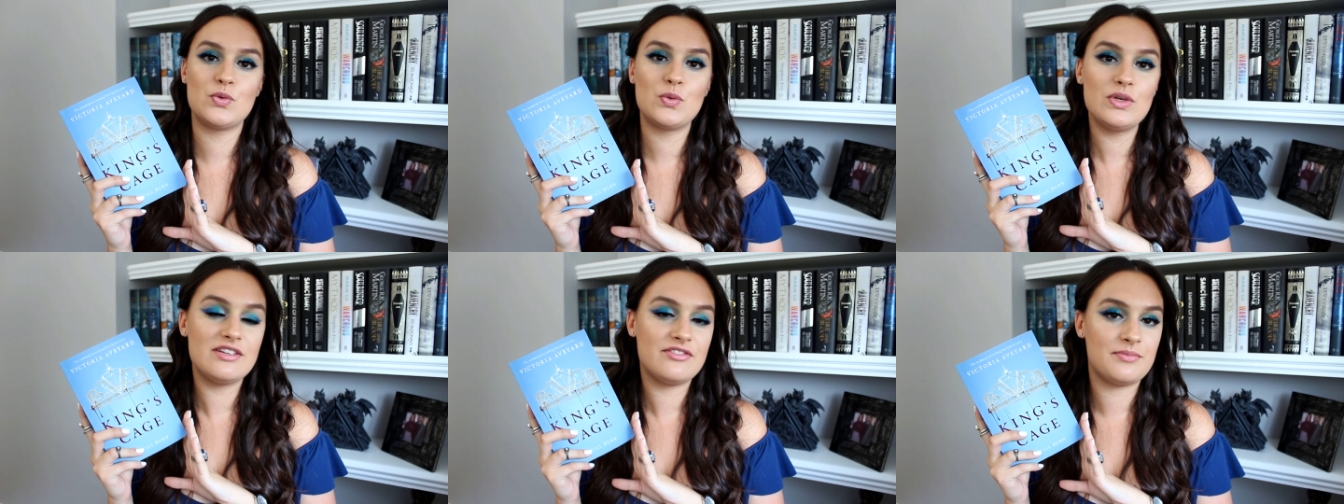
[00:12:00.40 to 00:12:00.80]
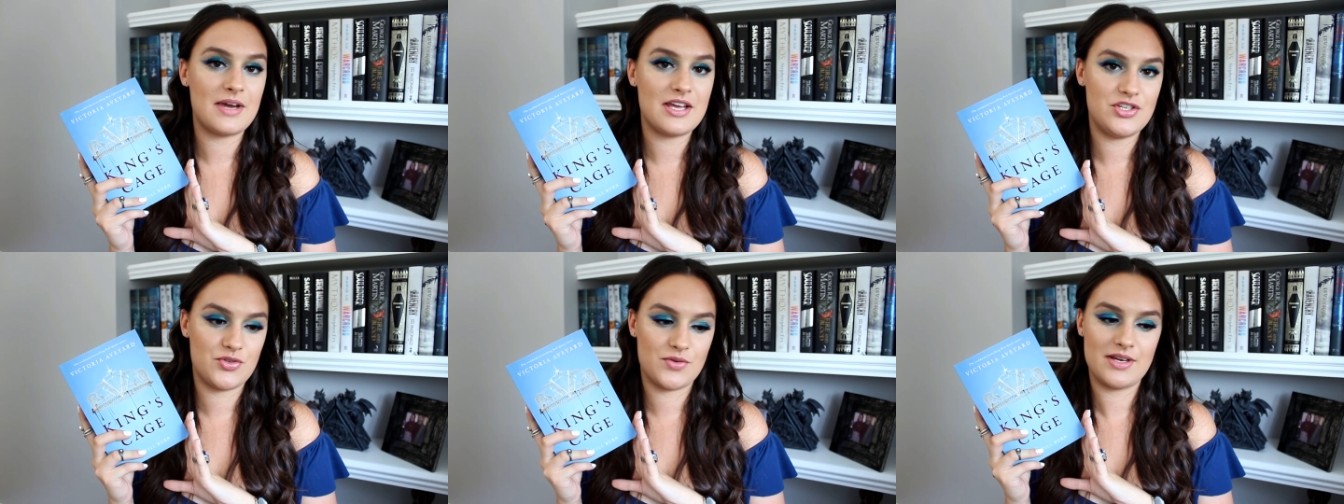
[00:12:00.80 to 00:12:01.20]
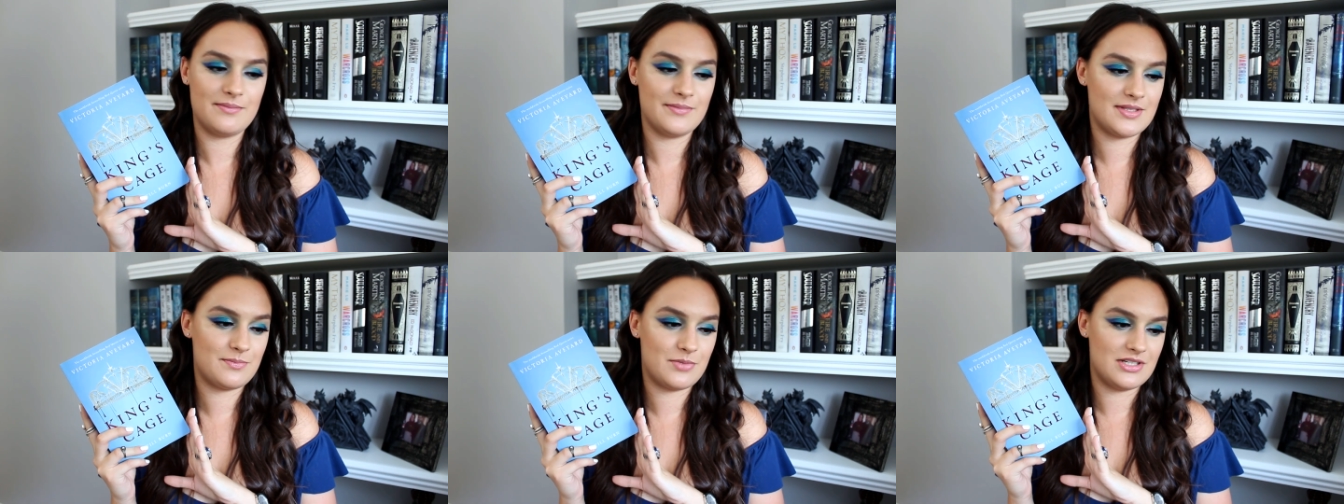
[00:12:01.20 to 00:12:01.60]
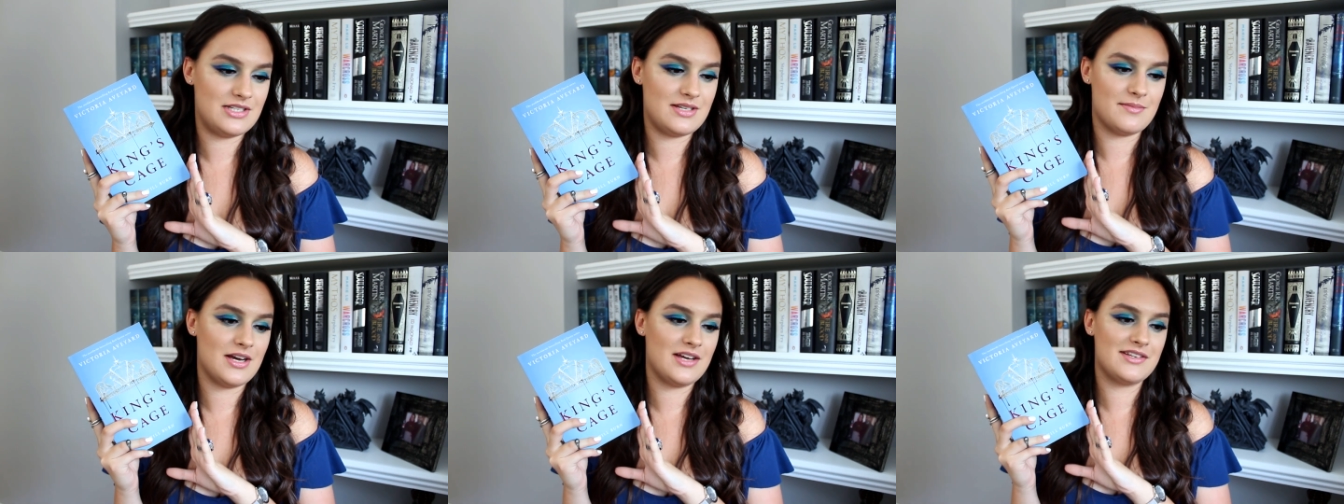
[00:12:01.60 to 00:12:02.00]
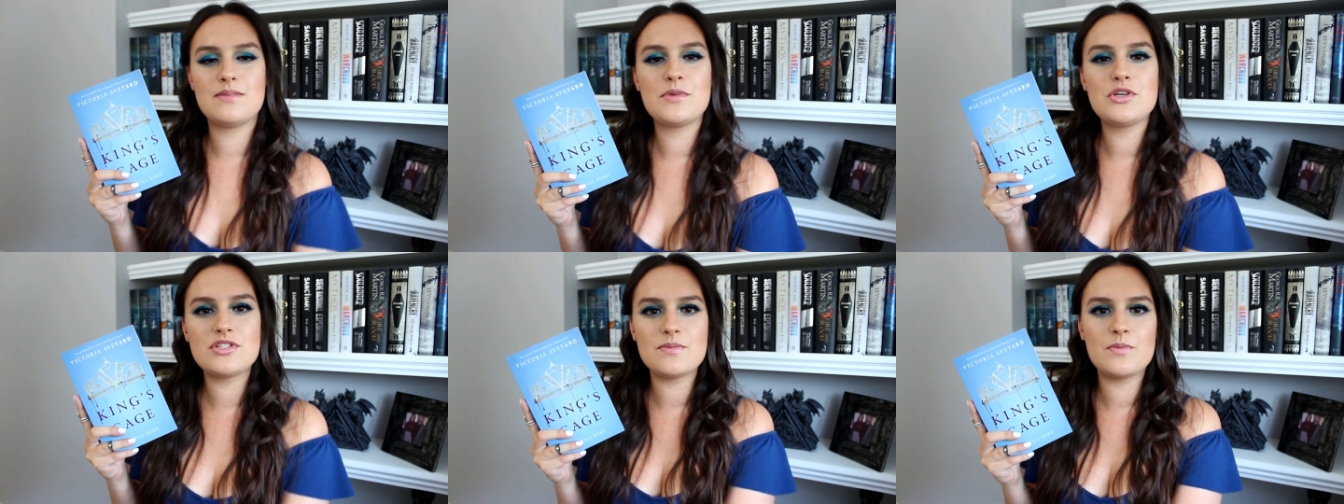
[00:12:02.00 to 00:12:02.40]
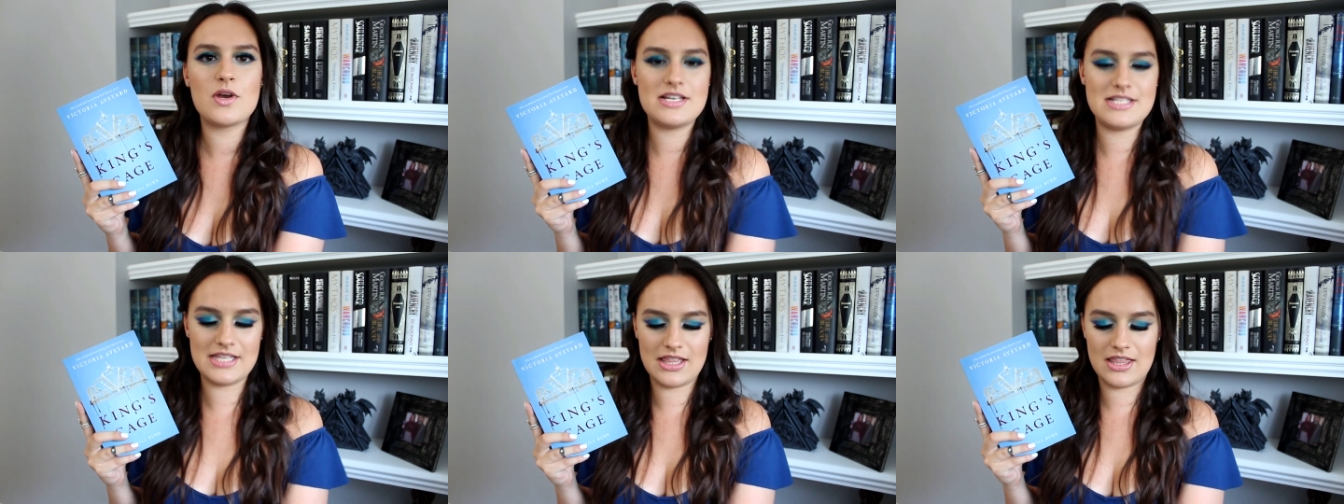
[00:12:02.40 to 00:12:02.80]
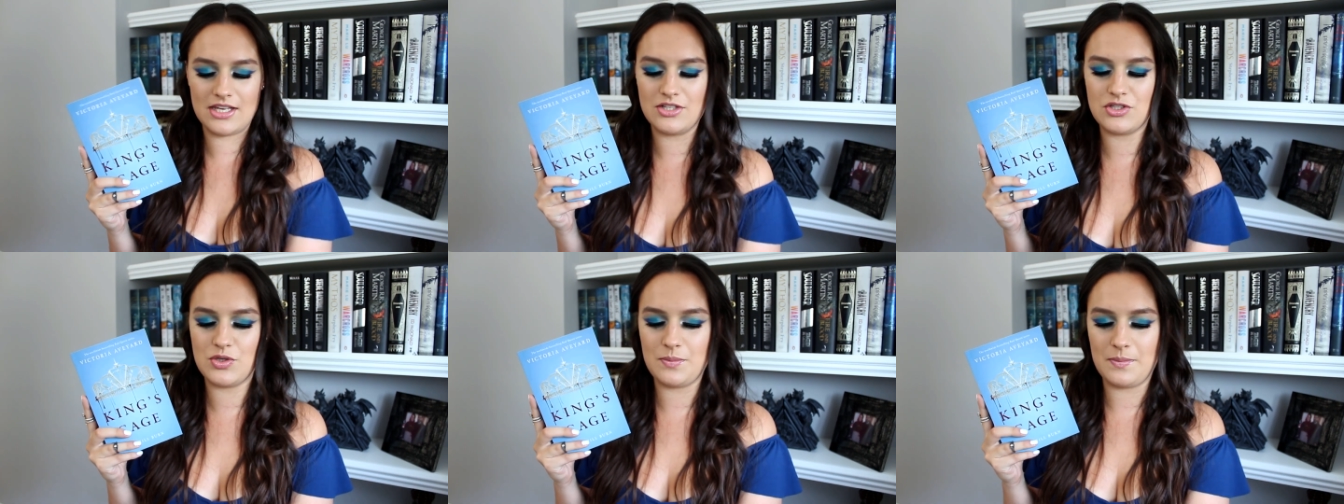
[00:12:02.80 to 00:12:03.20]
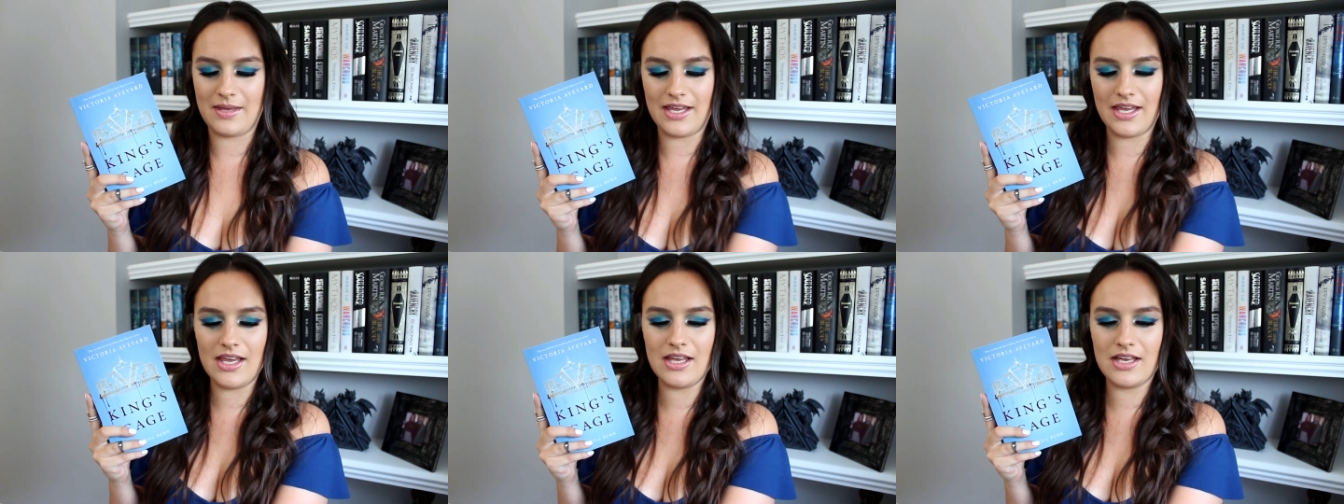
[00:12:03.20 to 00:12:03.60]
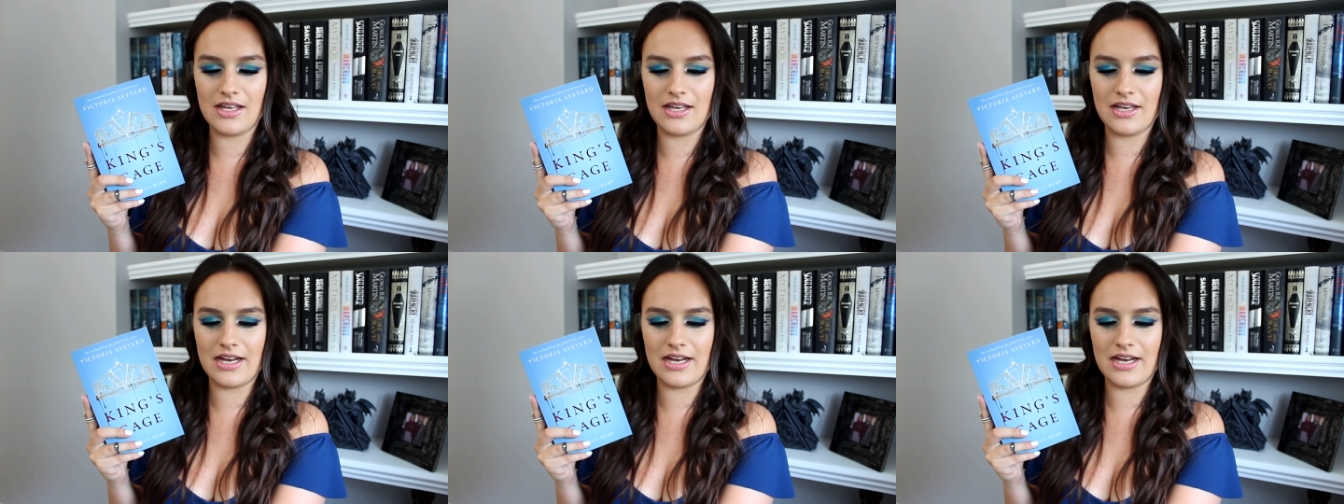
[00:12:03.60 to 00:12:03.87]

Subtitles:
all of my dreams pretty much. The most surprising thing to me